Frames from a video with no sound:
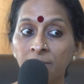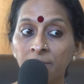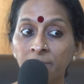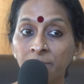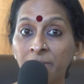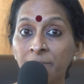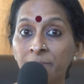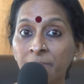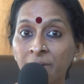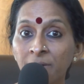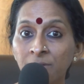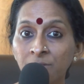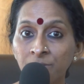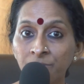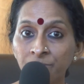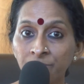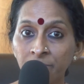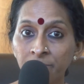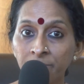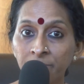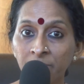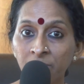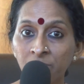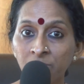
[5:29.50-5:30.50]
be part of
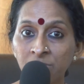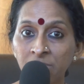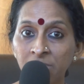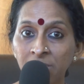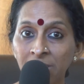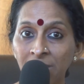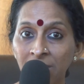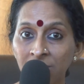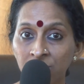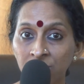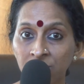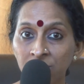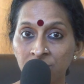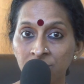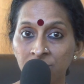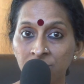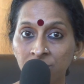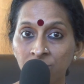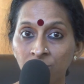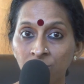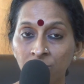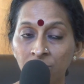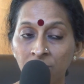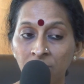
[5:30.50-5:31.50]
him because it touched his
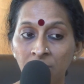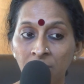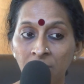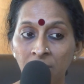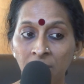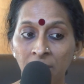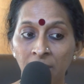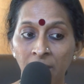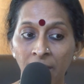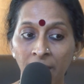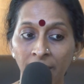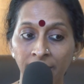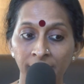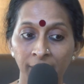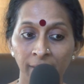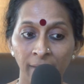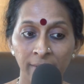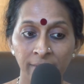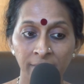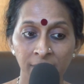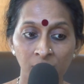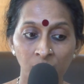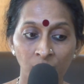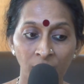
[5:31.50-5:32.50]
soul. And
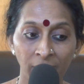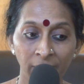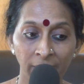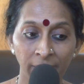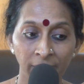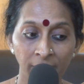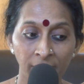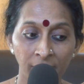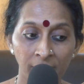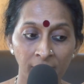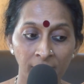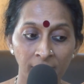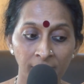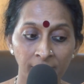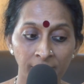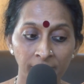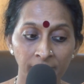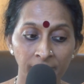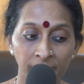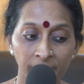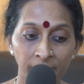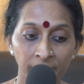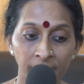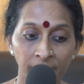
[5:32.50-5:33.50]
that's why
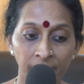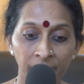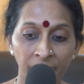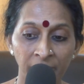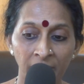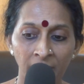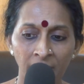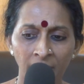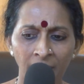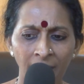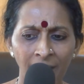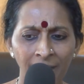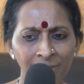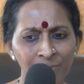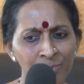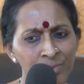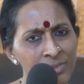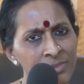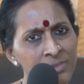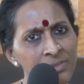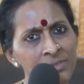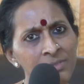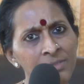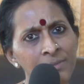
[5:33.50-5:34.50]
I
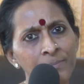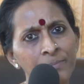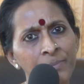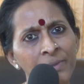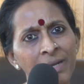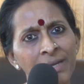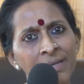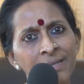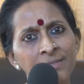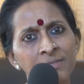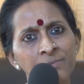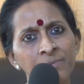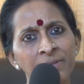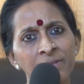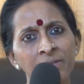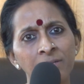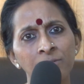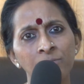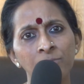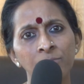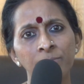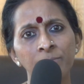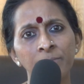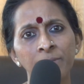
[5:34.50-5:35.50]
wasn't surprised when he
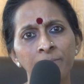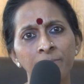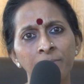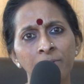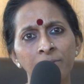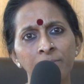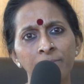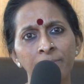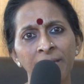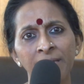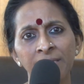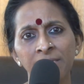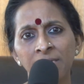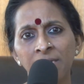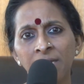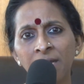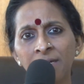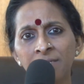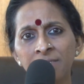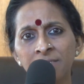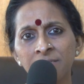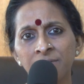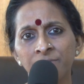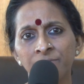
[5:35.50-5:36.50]
told me about Mehdi
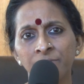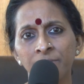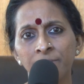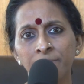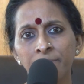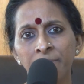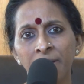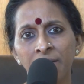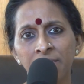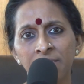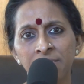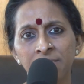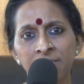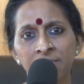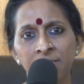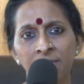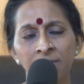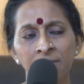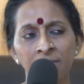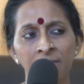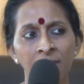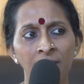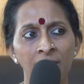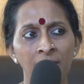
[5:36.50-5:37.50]
Hasan from
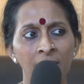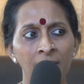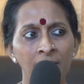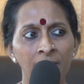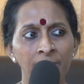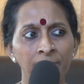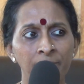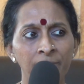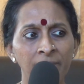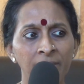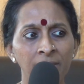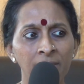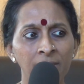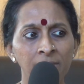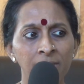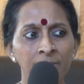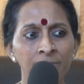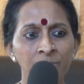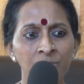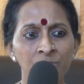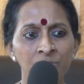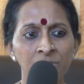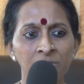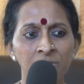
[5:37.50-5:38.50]
Pakistan being
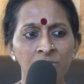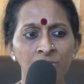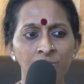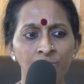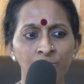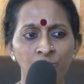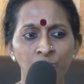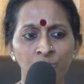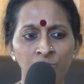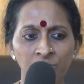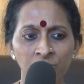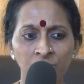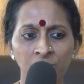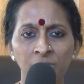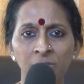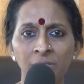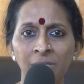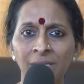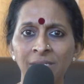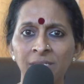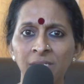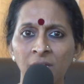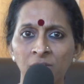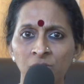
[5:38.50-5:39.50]
the musician
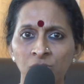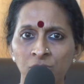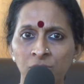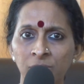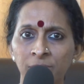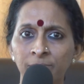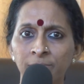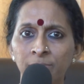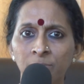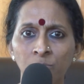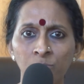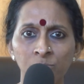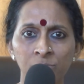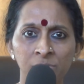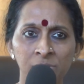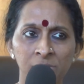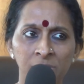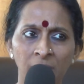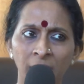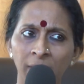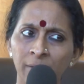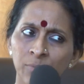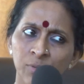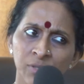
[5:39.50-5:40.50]
that touched him
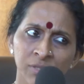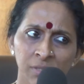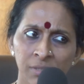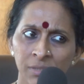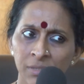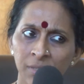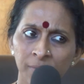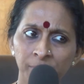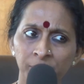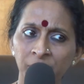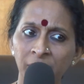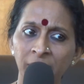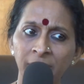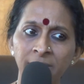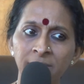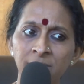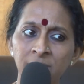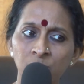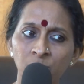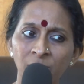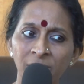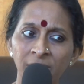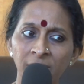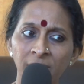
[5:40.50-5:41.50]
most. I wasn't
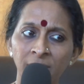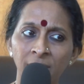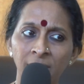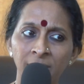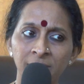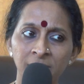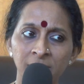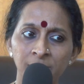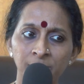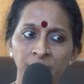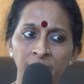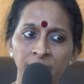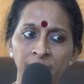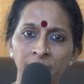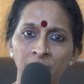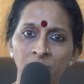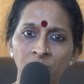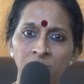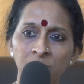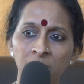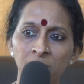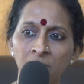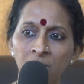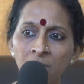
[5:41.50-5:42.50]
surprised when he asked me
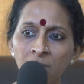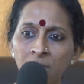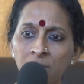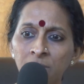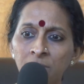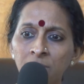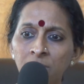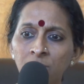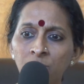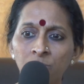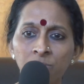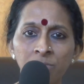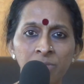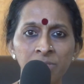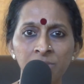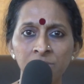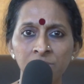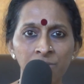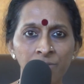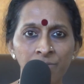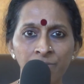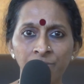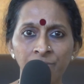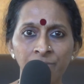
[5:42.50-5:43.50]
about the
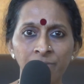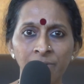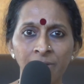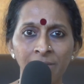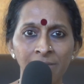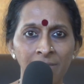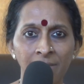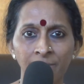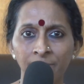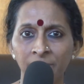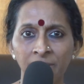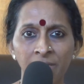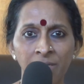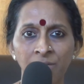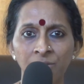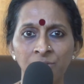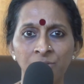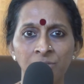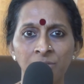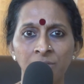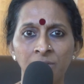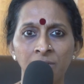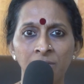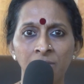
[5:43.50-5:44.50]
oldest of Lata
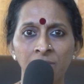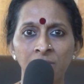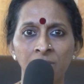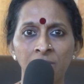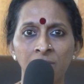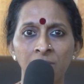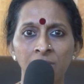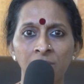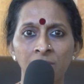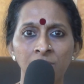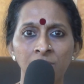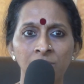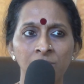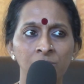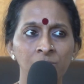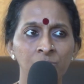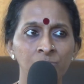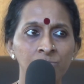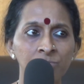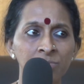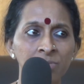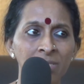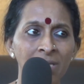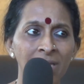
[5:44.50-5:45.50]
Mangeshkar
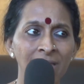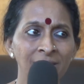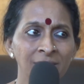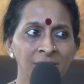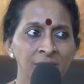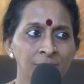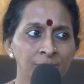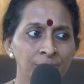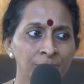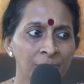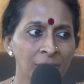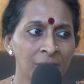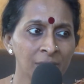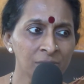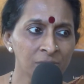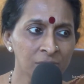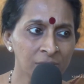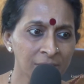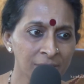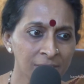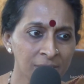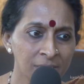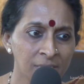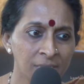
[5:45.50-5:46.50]
tunes, as
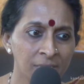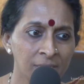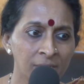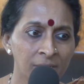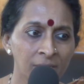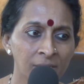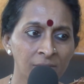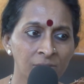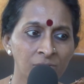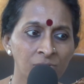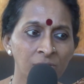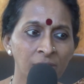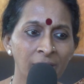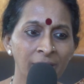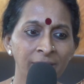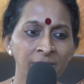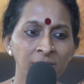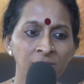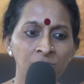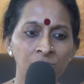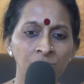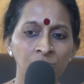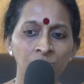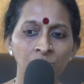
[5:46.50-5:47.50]
much as he
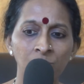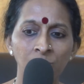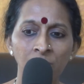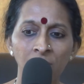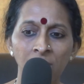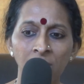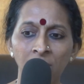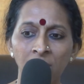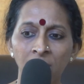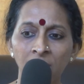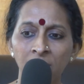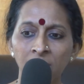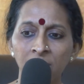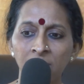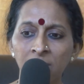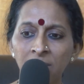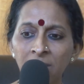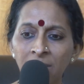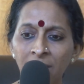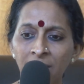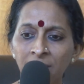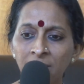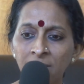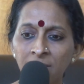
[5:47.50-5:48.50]
tried to
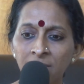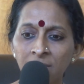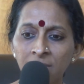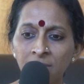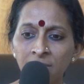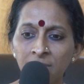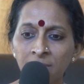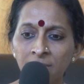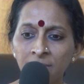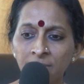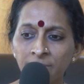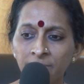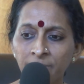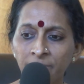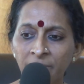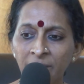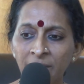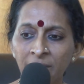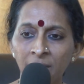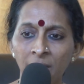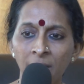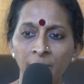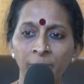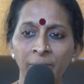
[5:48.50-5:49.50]
create
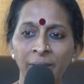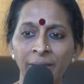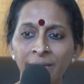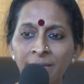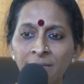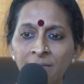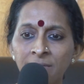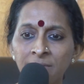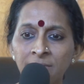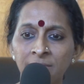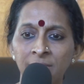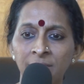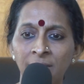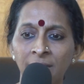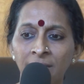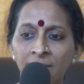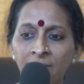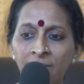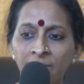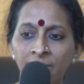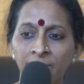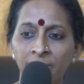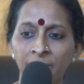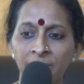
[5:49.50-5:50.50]
in our mind that,
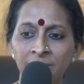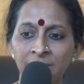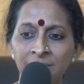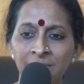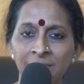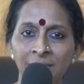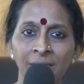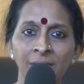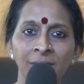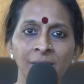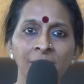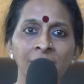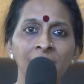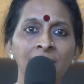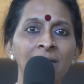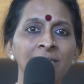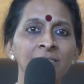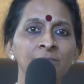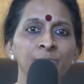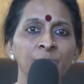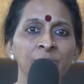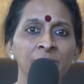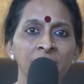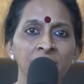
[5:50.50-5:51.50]
a sacred
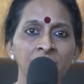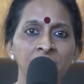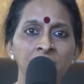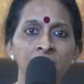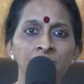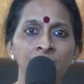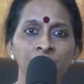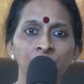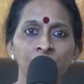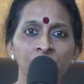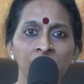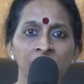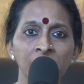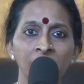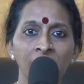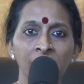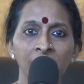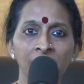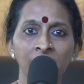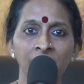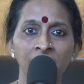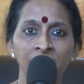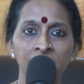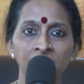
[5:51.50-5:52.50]
aspiration for
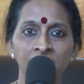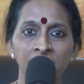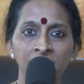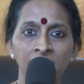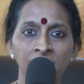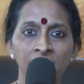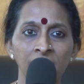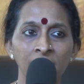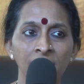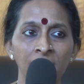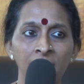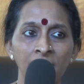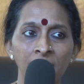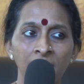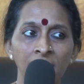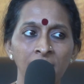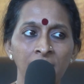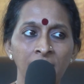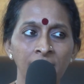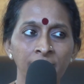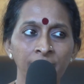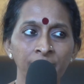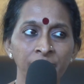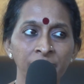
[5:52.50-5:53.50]
Tyagaraja.
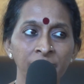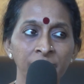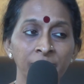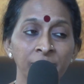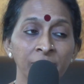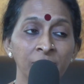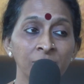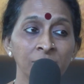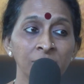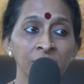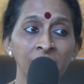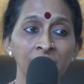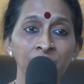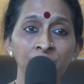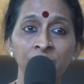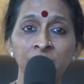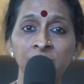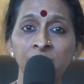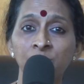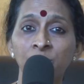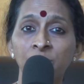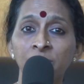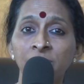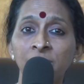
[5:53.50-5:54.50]
Because that
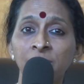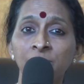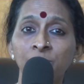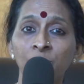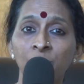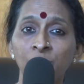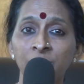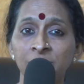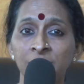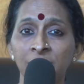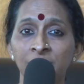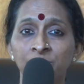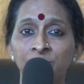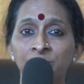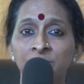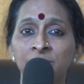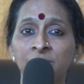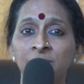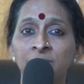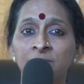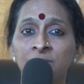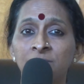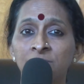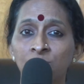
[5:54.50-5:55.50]
was what he was. That
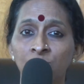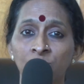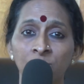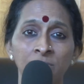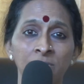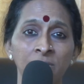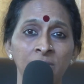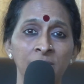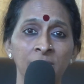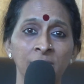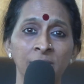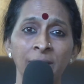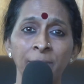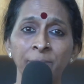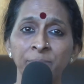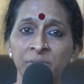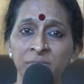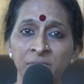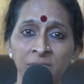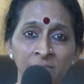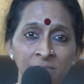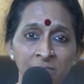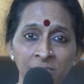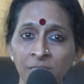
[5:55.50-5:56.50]
was his soul. He kept
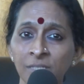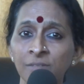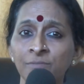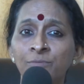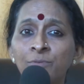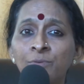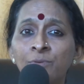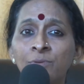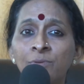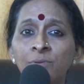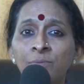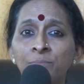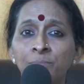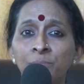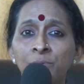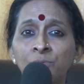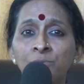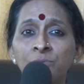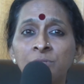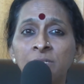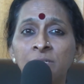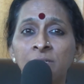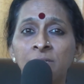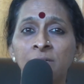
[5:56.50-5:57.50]
searching for
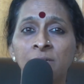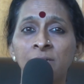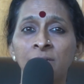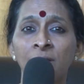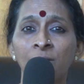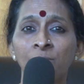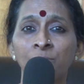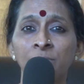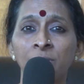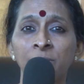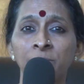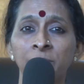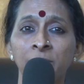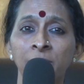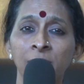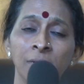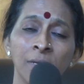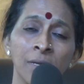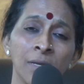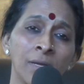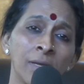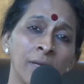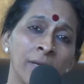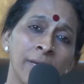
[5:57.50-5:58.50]
beauty around him
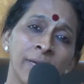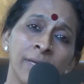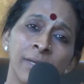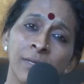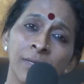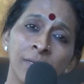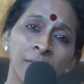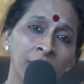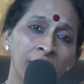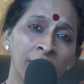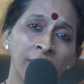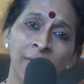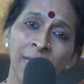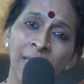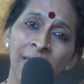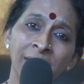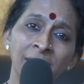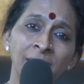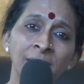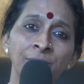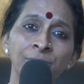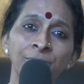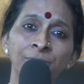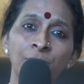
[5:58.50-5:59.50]
in
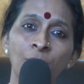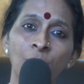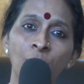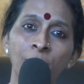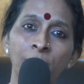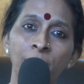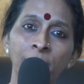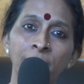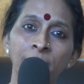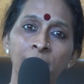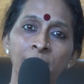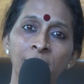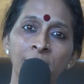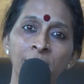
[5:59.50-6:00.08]
any form.